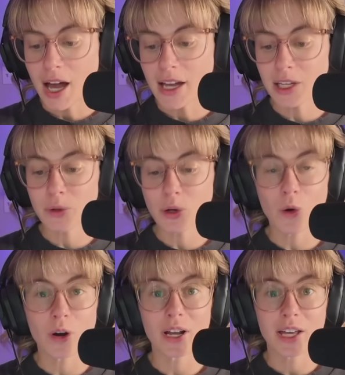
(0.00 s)
I can
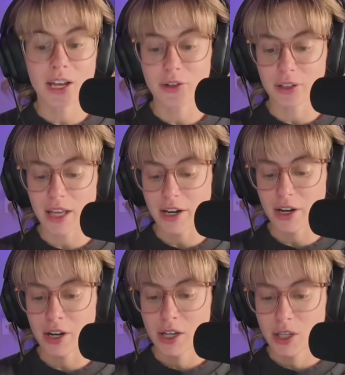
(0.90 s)
record another
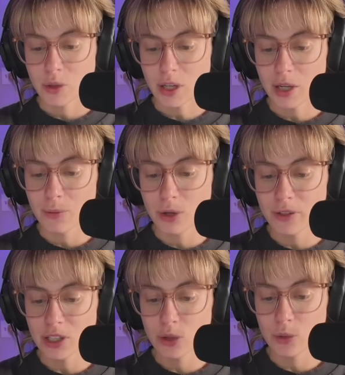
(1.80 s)
layer. So I can move
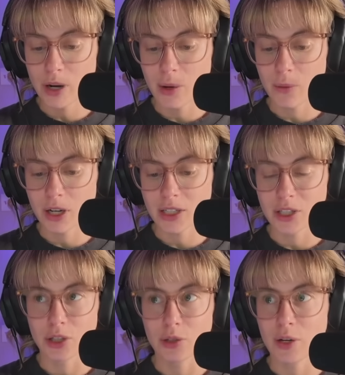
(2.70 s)
it to where I want it to
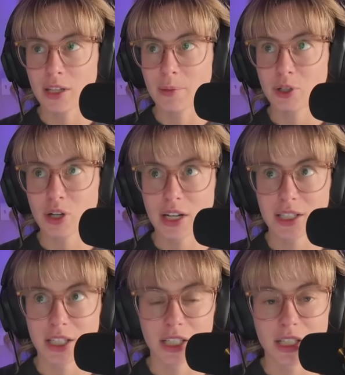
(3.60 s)
do, and let me try to
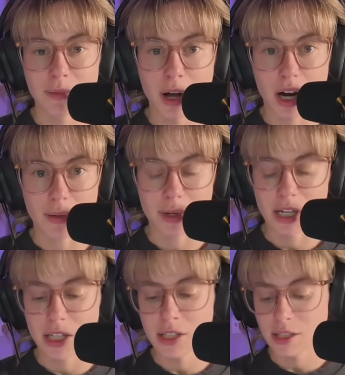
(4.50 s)
sing some
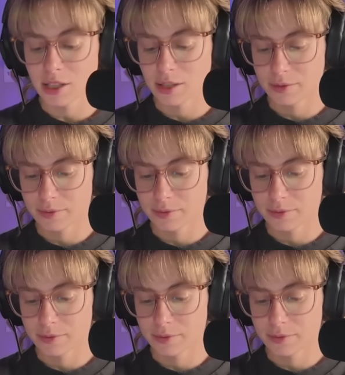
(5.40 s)
harmonies.